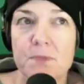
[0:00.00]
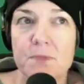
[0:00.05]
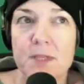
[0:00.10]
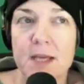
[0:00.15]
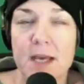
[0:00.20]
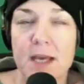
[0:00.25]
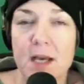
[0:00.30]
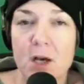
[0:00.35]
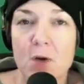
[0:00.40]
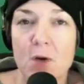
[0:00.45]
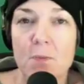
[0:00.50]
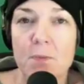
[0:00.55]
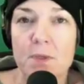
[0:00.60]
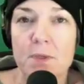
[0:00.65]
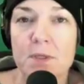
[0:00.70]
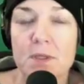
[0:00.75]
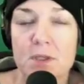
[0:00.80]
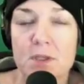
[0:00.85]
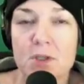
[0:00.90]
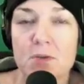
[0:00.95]
to help
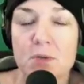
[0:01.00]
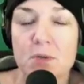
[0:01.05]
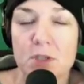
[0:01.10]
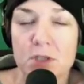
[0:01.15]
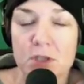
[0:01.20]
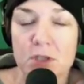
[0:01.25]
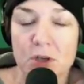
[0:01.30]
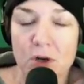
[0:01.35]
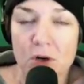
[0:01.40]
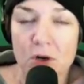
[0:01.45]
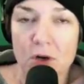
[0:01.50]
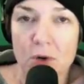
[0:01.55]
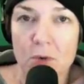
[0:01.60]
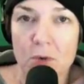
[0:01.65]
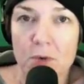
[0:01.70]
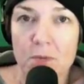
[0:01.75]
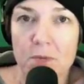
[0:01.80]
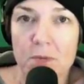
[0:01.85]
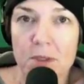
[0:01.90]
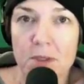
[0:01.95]
the situation at all
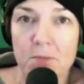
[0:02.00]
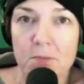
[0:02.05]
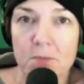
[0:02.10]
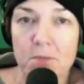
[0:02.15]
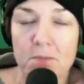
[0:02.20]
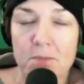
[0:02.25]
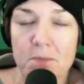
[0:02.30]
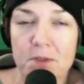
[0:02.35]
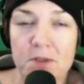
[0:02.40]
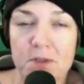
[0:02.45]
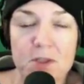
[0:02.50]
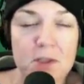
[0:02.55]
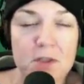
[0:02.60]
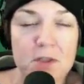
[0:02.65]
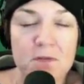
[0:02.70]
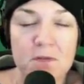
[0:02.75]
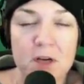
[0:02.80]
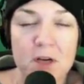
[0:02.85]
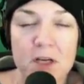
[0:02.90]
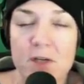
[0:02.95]
would be to just
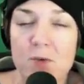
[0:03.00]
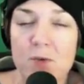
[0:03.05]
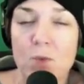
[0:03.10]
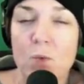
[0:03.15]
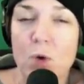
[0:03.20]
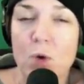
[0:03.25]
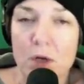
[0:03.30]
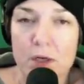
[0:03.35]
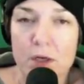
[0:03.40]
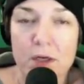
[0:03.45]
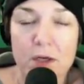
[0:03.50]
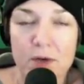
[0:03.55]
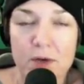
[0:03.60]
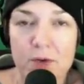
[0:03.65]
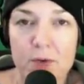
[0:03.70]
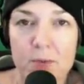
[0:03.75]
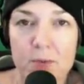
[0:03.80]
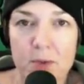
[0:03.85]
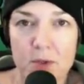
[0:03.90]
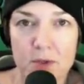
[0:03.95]
find one
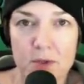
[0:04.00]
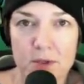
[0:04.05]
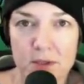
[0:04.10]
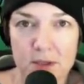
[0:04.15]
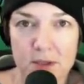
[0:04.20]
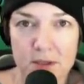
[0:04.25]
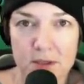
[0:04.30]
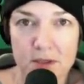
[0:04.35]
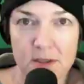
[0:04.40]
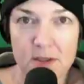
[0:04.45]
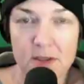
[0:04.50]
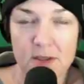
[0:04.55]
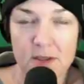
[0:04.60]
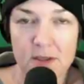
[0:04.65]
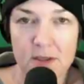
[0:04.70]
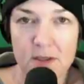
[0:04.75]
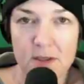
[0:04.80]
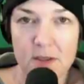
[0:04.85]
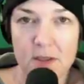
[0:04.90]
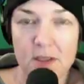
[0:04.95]
other person.
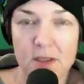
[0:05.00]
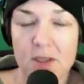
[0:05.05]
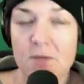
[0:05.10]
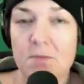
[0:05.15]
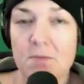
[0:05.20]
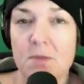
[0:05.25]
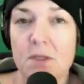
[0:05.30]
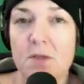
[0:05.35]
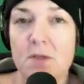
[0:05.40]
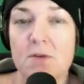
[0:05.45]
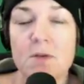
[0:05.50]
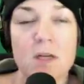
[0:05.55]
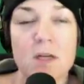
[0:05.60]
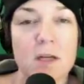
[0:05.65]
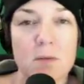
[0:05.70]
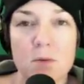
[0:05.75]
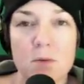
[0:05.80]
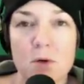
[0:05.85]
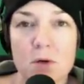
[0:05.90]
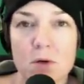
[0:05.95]
It can be your
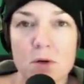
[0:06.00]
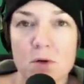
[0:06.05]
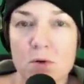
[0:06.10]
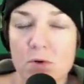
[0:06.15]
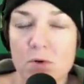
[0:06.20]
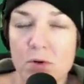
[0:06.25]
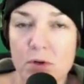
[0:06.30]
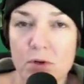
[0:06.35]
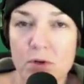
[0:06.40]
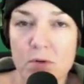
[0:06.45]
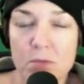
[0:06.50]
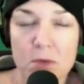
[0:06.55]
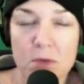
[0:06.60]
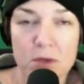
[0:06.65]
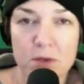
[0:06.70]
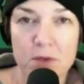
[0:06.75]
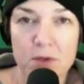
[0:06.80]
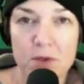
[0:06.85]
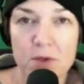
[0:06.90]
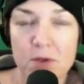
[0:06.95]
neighbor or your
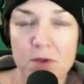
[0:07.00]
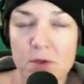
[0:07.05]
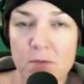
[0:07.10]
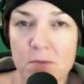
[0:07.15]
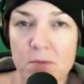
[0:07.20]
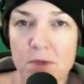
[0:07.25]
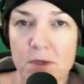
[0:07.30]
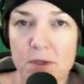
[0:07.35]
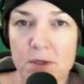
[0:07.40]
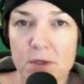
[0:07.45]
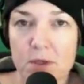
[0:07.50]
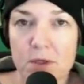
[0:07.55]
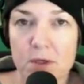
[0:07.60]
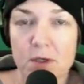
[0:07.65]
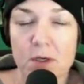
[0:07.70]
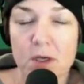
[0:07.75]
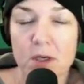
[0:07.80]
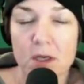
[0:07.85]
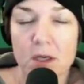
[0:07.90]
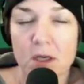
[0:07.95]
mother or your brother.
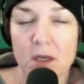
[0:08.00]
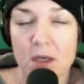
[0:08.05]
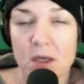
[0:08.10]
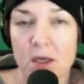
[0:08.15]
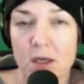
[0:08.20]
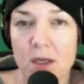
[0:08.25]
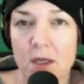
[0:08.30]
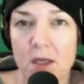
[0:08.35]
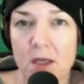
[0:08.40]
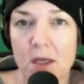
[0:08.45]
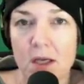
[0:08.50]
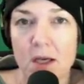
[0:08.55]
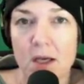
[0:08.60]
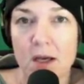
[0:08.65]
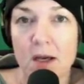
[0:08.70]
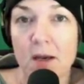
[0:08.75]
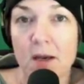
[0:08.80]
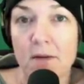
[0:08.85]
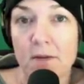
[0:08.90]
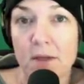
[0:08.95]

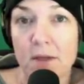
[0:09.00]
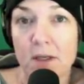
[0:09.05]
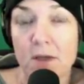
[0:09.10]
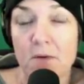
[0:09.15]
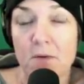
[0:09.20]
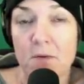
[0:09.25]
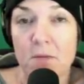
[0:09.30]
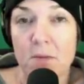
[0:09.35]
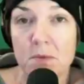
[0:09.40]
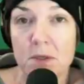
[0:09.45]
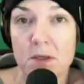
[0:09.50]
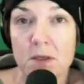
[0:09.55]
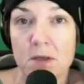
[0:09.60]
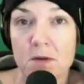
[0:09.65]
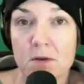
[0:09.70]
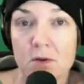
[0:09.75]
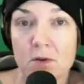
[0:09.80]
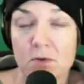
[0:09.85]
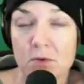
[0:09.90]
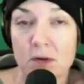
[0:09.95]
I think it would
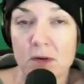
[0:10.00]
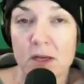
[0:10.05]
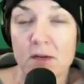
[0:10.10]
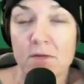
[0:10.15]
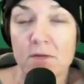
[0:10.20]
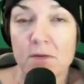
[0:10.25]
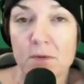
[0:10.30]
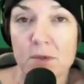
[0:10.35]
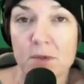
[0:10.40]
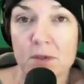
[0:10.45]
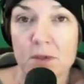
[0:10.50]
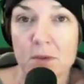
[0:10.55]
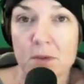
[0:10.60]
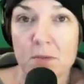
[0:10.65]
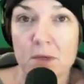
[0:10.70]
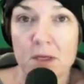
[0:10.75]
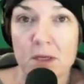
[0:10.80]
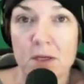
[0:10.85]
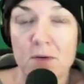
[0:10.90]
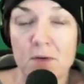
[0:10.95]
be great if it was
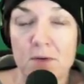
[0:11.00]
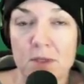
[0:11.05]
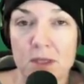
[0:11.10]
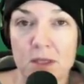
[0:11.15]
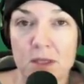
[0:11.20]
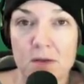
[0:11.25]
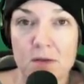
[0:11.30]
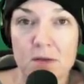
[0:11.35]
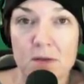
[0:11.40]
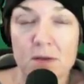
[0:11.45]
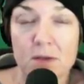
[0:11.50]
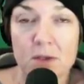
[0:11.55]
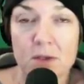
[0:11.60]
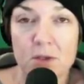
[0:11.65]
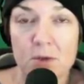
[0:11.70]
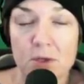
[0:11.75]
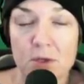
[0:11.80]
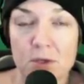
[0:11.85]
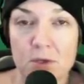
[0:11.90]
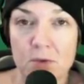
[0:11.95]
somebody who's in the
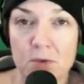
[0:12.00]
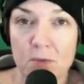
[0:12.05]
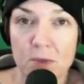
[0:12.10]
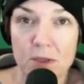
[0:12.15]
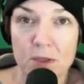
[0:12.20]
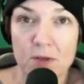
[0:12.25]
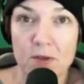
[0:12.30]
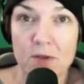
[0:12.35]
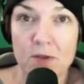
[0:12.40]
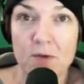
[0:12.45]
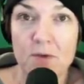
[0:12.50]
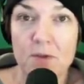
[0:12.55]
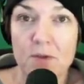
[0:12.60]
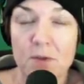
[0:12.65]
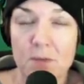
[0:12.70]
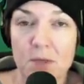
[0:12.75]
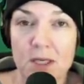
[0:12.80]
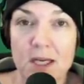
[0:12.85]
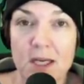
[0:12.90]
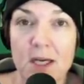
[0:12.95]
situation with you,
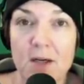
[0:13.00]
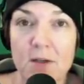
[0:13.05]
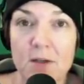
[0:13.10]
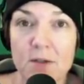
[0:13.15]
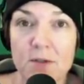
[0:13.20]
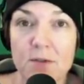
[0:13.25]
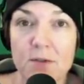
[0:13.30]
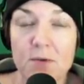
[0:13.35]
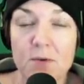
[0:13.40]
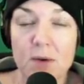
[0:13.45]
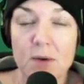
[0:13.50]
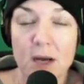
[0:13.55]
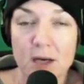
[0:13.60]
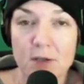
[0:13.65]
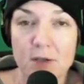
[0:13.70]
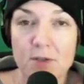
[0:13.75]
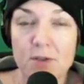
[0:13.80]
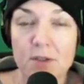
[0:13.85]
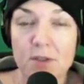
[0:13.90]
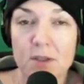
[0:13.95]
somebody else who
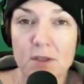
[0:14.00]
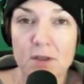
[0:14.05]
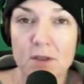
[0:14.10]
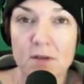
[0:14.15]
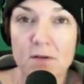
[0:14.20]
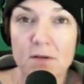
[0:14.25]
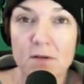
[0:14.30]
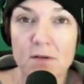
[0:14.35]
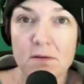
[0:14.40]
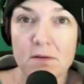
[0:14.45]
actually